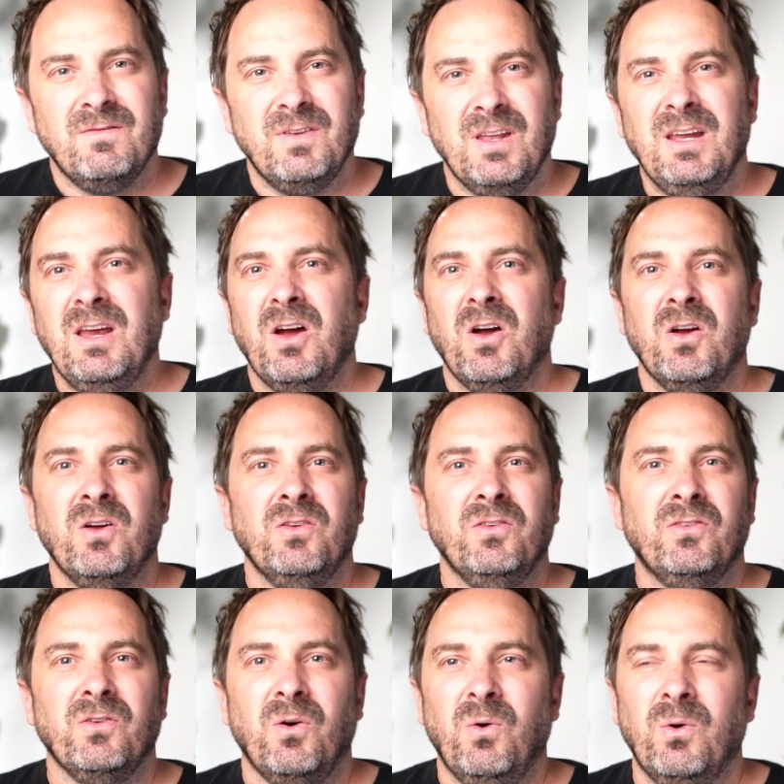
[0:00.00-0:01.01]

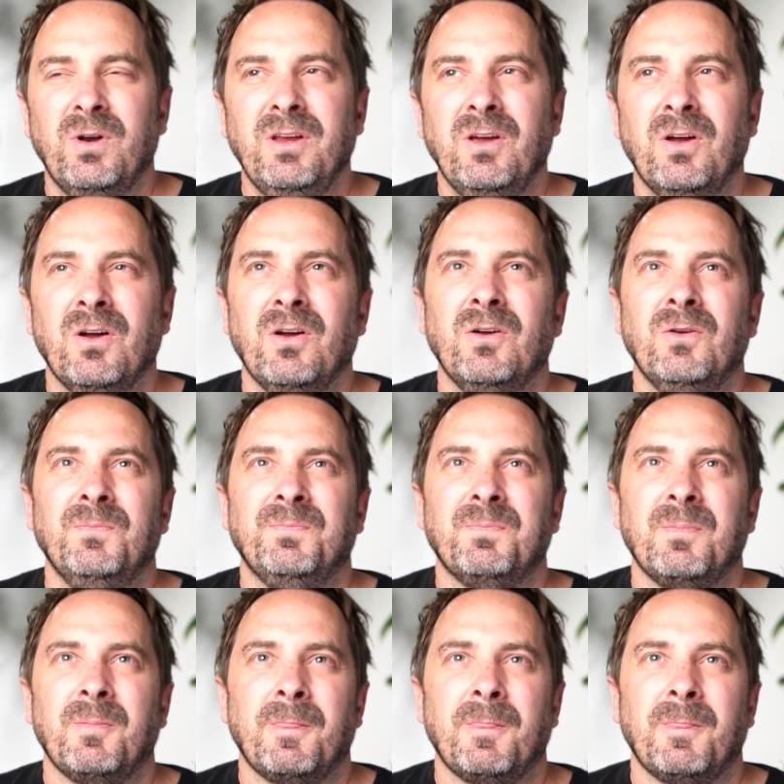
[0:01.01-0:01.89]
videos, audio,